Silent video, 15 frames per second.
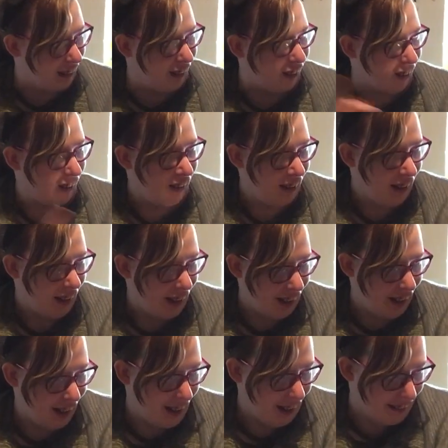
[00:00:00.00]
a lot.
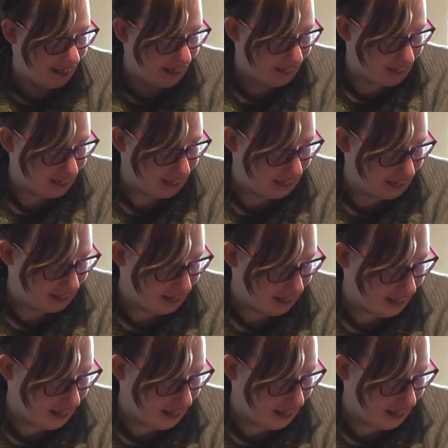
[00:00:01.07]
And it just